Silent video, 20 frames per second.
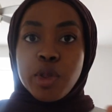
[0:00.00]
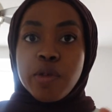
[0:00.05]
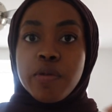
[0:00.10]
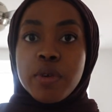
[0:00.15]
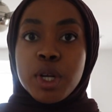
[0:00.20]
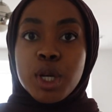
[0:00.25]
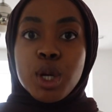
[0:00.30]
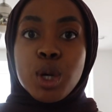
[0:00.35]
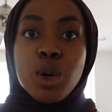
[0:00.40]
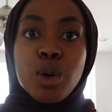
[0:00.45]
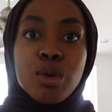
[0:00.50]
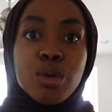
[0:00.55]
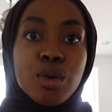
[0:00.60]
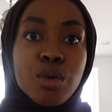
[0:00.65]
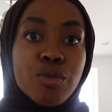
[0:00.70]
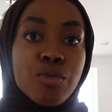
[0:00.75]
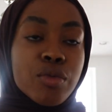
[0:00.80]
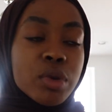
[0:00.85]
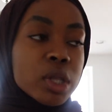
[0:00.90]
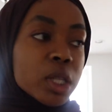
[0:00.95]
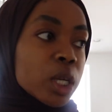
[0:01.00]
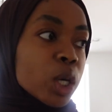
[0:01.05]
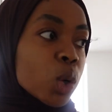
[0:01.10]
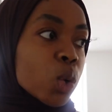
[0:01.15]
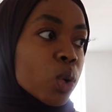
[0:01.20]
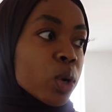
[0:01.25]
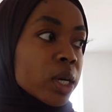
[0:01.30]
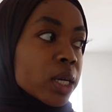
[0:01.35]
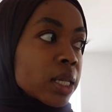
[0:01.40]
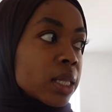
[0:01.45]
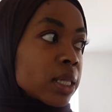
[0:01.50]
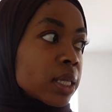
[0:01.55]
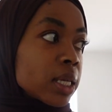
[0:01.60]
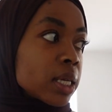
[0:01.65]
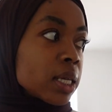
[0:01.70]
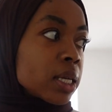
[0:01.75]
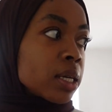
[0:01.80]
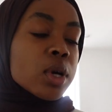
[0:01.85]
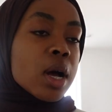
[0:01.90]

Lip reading: the video really quickly.